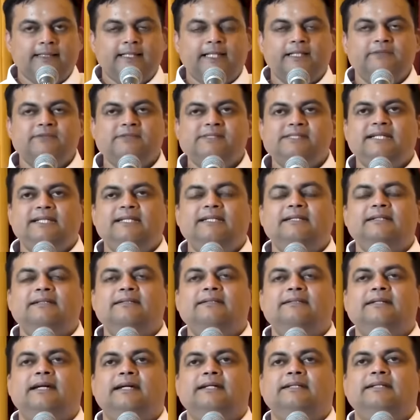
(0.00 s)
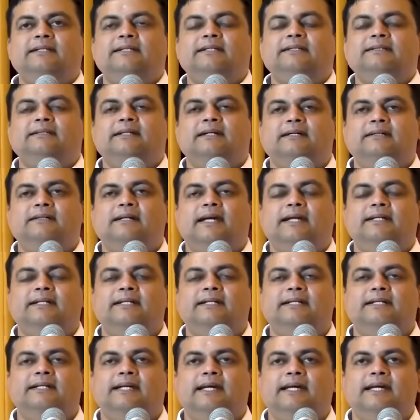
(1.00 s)
It was the year
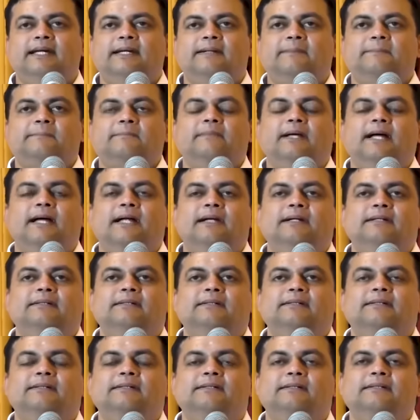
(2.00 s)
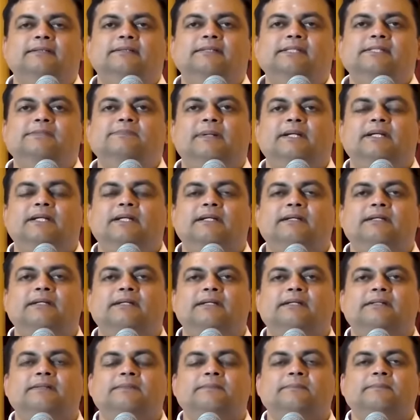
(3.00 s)
1999, and this
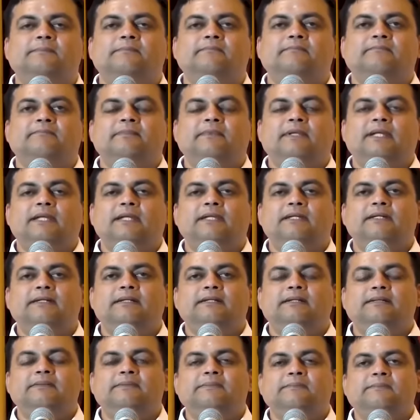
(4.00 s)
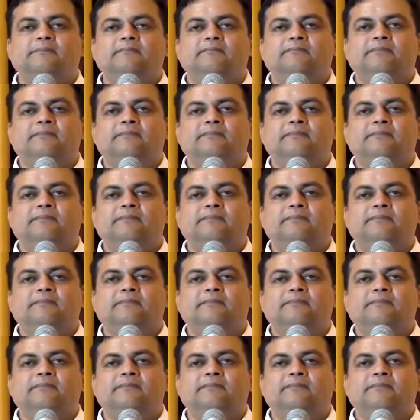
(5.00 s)
particular year